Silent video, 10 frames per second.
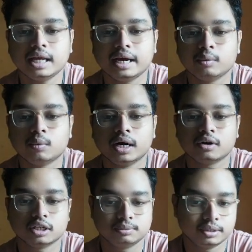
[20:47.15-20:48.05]
and 1
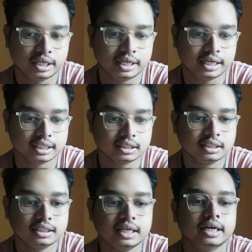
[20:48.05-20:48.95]
Gauss-Butane interaction
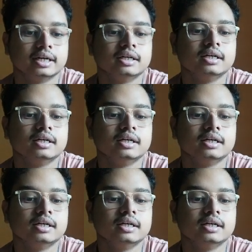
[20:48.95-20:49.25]
is there.